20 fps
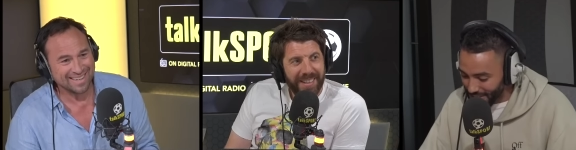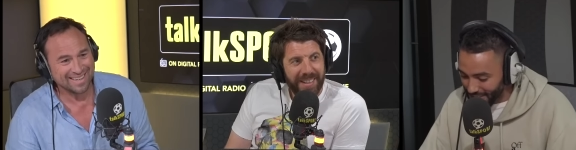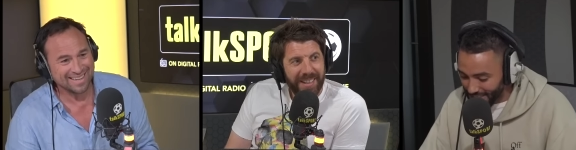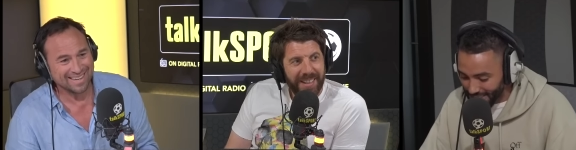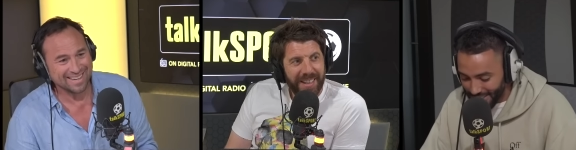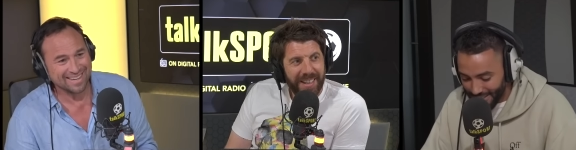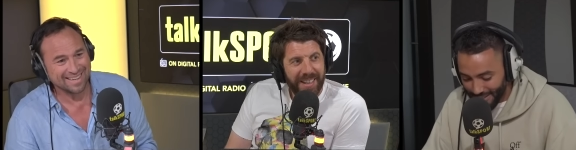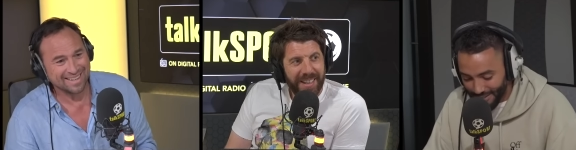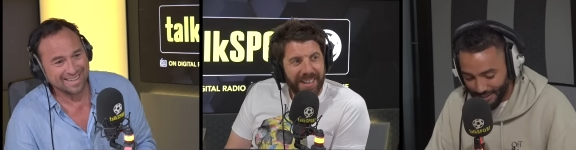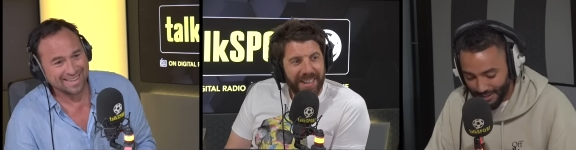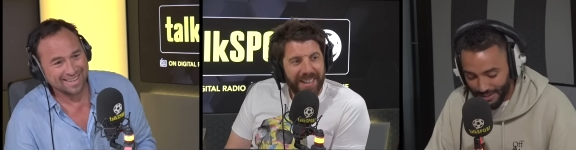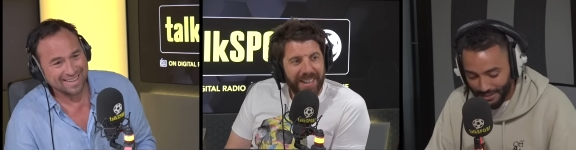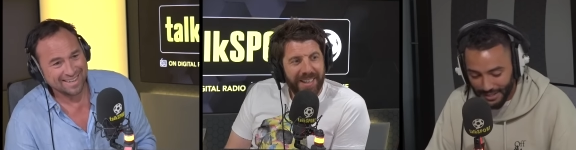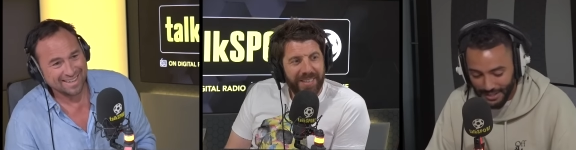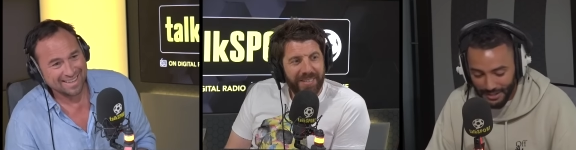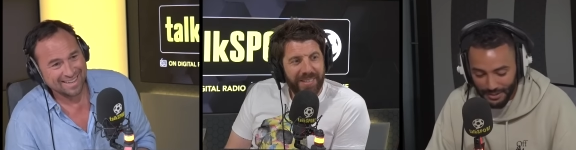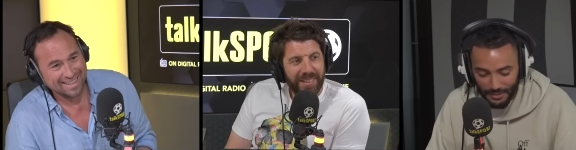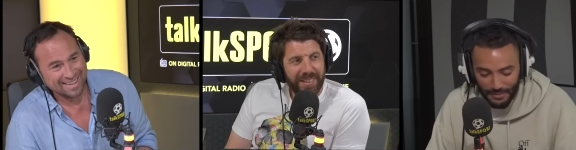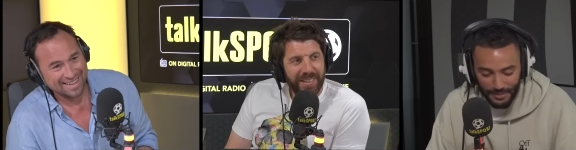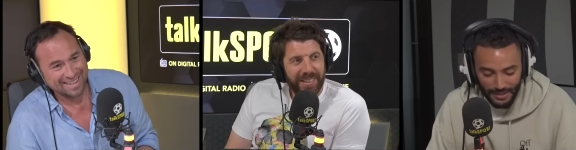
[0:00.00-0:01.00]
Speaker 1: what is it called? I'll
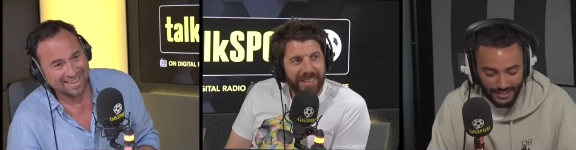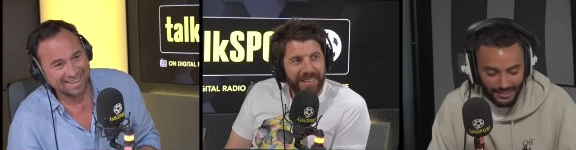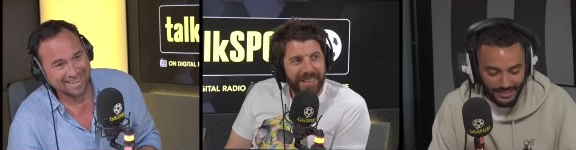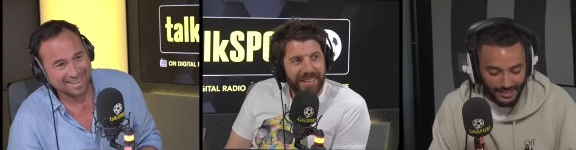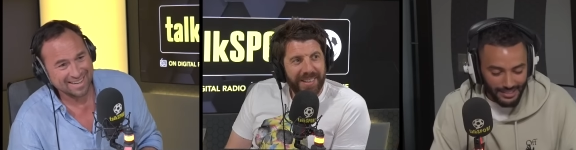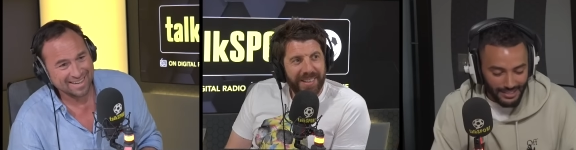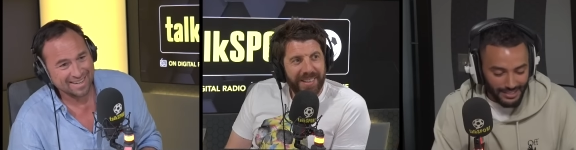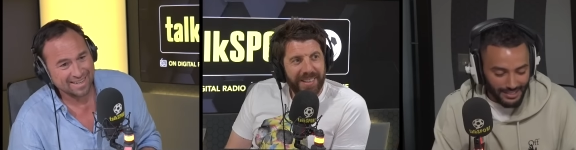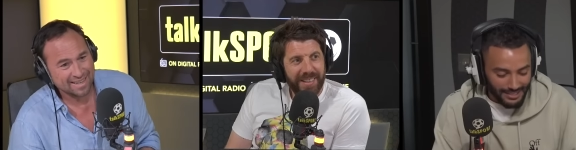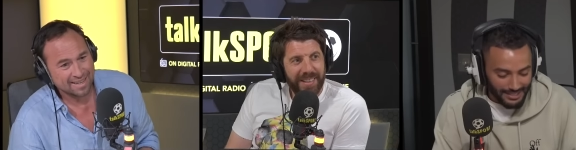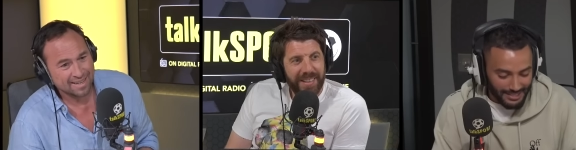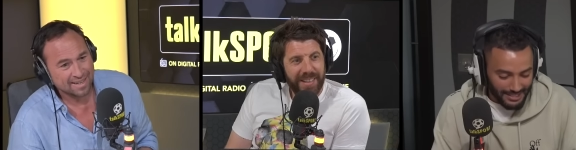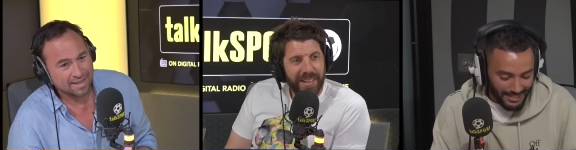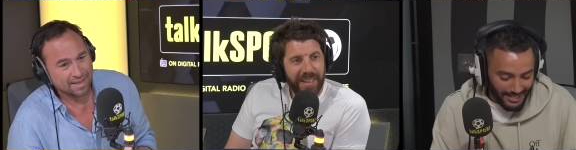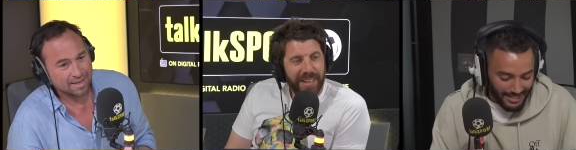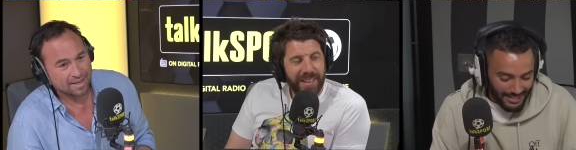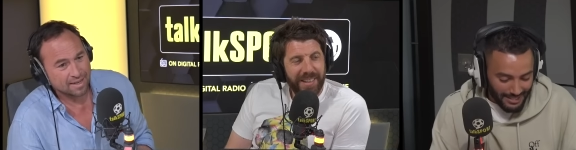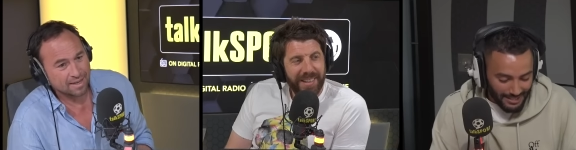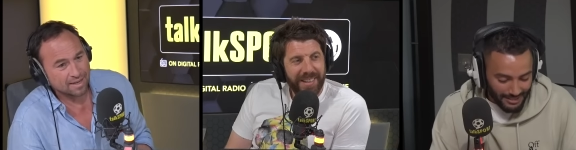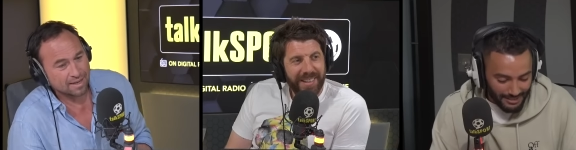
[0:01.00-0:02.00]
get it up actually.
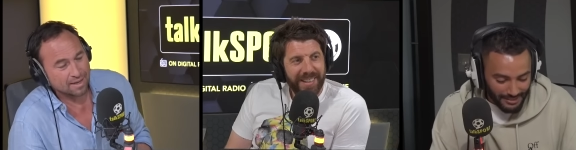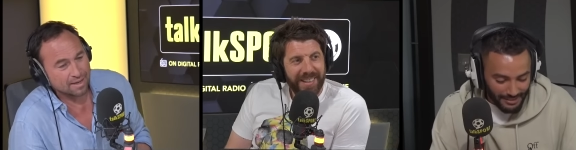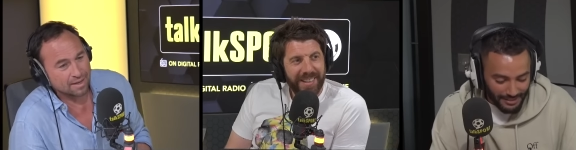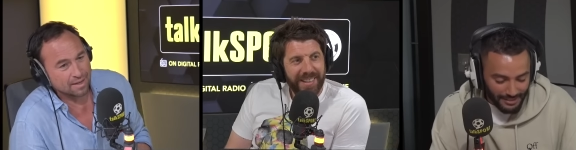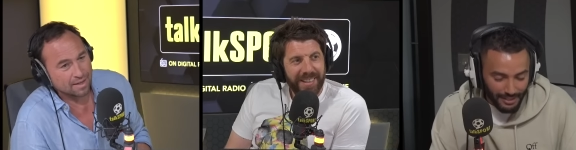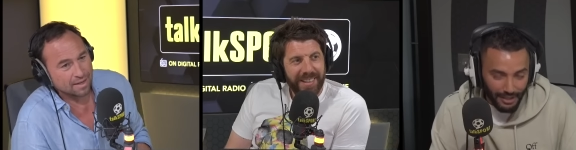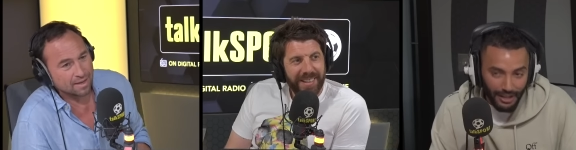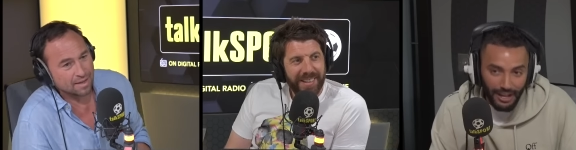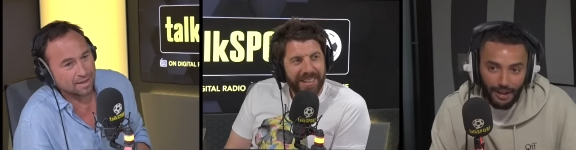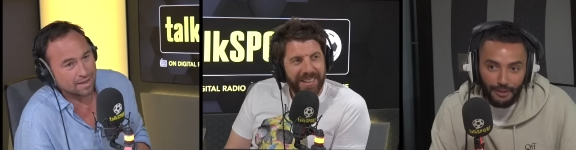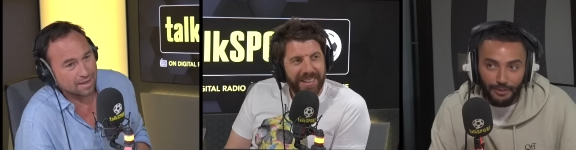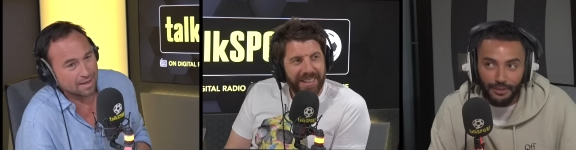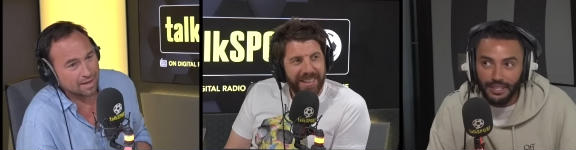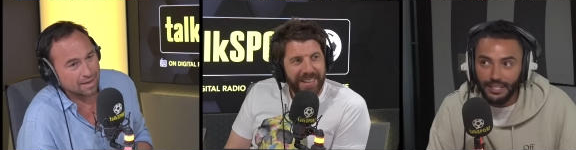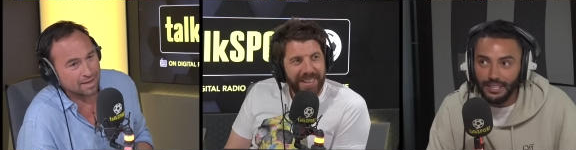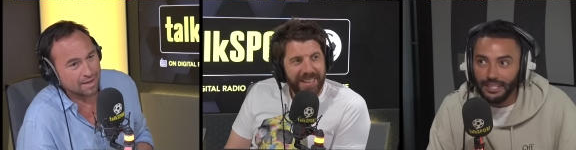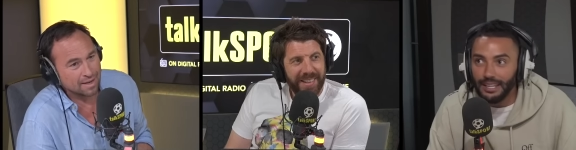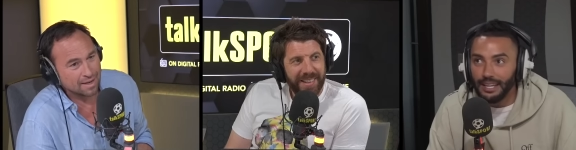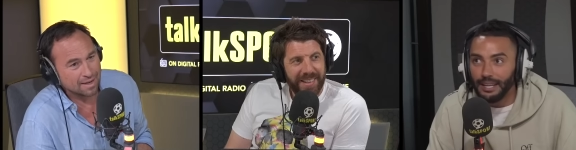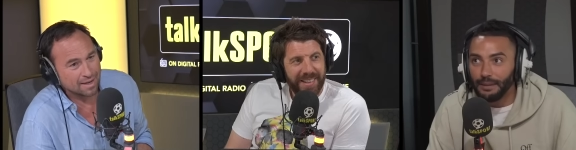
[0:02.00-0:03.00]
Yeah. So we've got
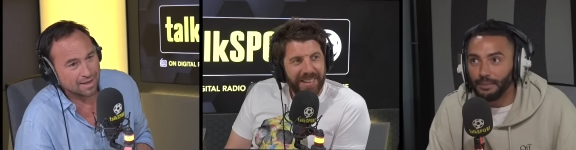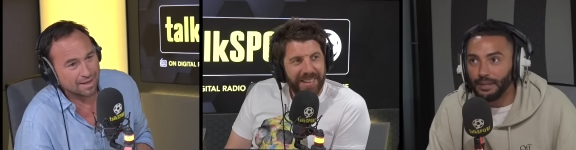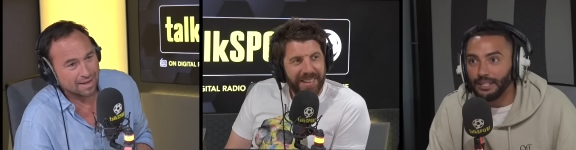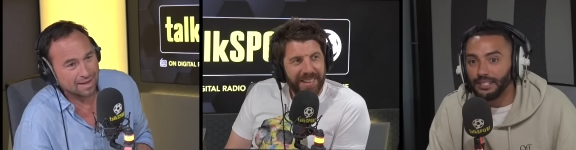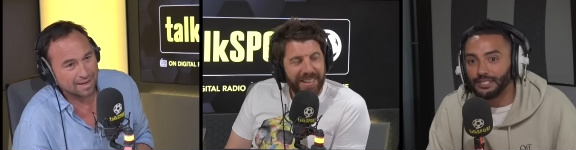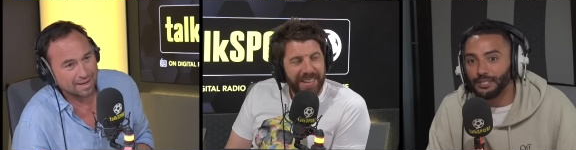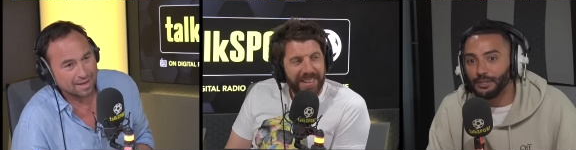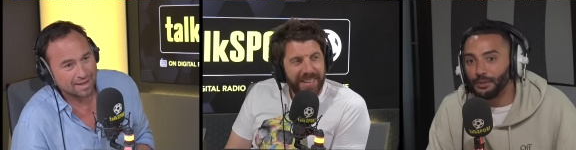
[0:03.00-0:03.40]
Harry in there, Ben